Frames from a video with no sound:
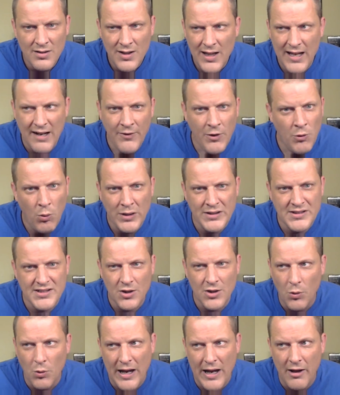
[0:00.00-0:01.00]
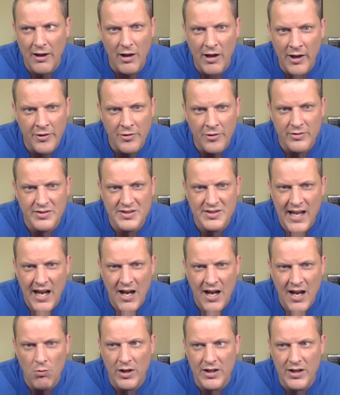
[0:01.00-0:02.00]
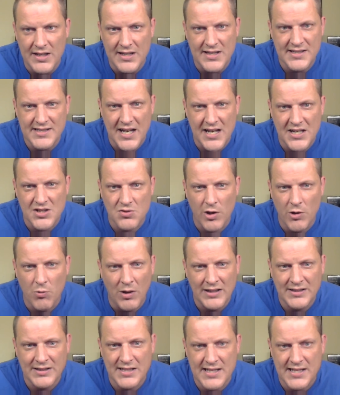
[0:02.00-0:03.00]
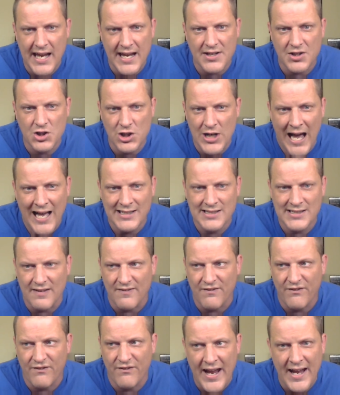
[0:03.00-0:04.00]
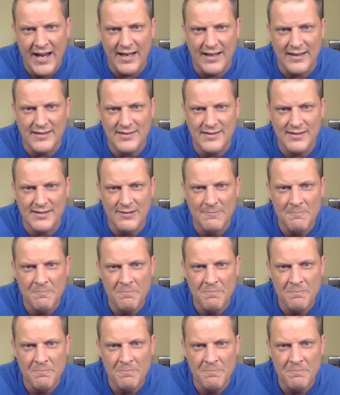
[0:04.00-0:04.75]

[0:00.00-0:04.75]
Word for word: Like every once in a while, Hunter will say one of these things where he wants to take shots at fans.